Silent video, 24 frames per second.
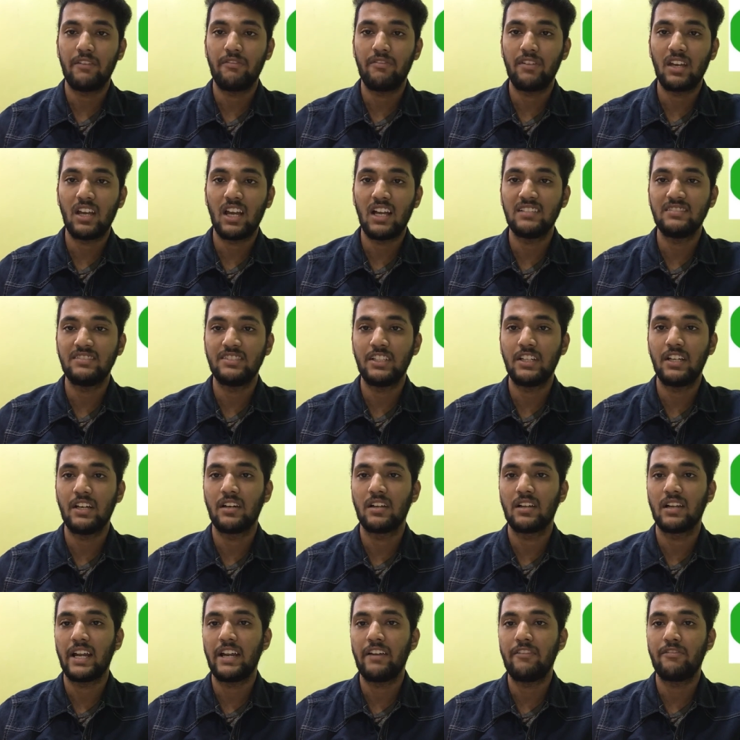If we consider
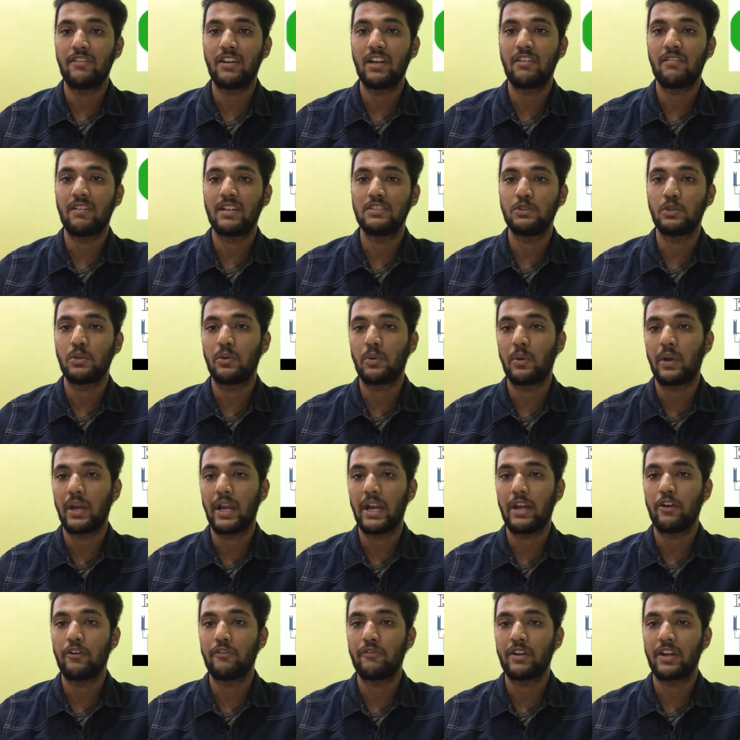light frequency to
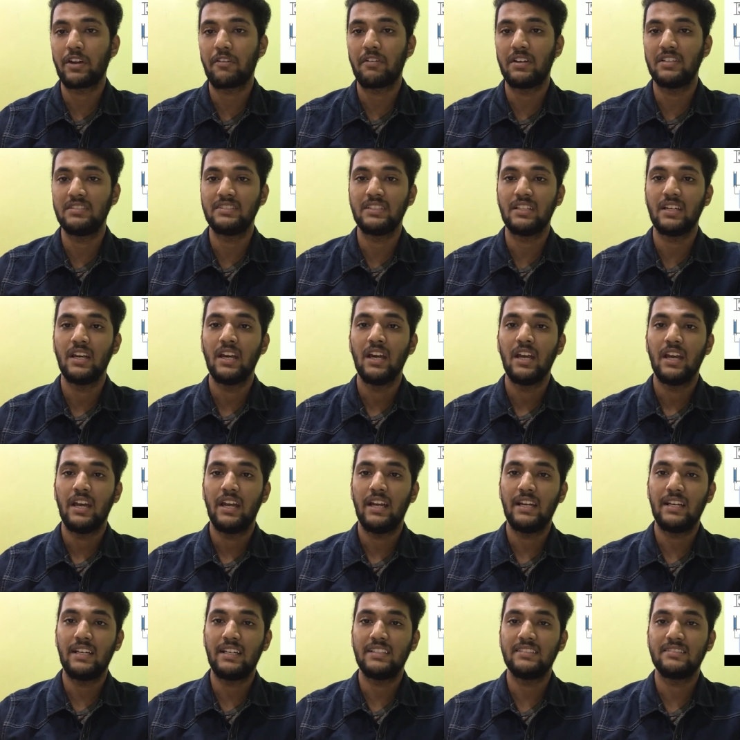radio frequency,
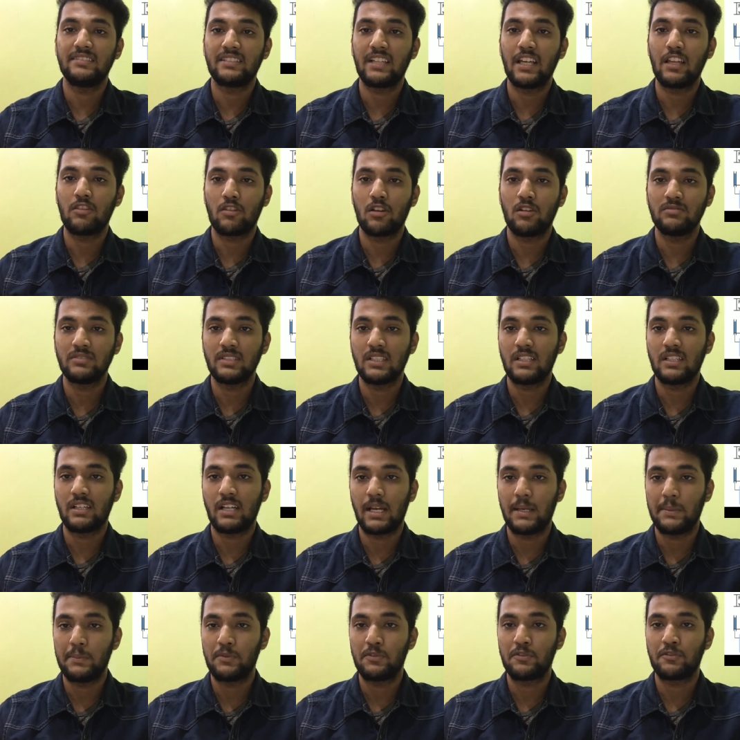it is 10,000
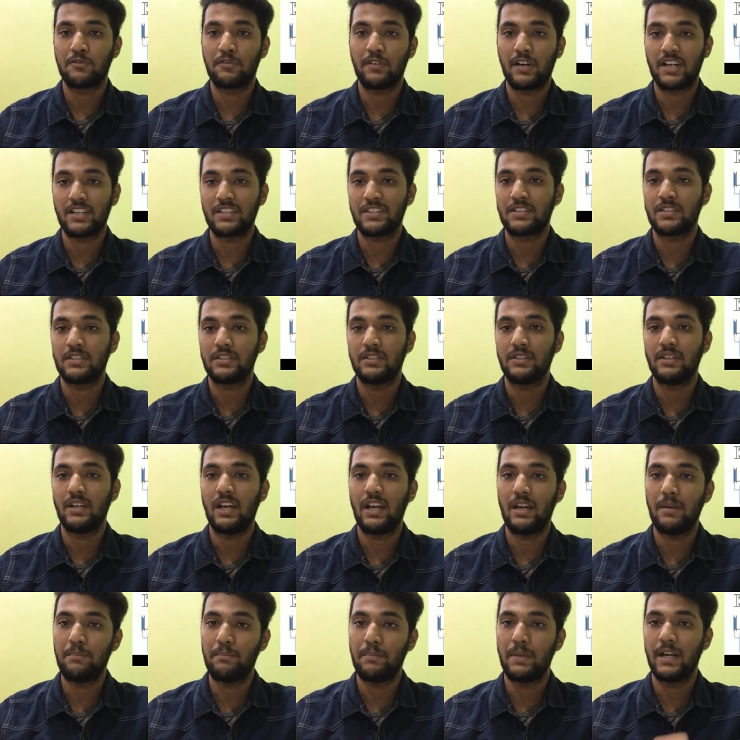times faster
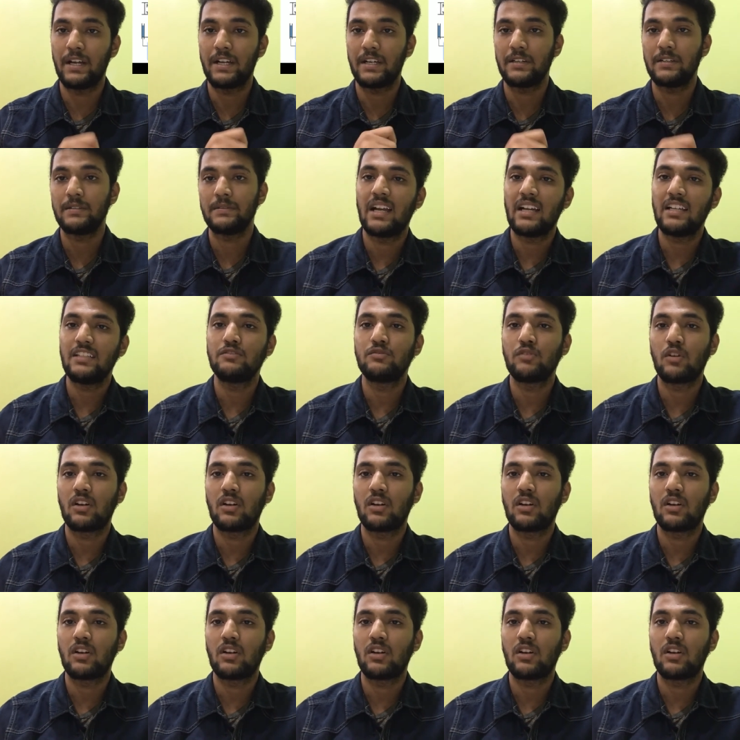and better. That is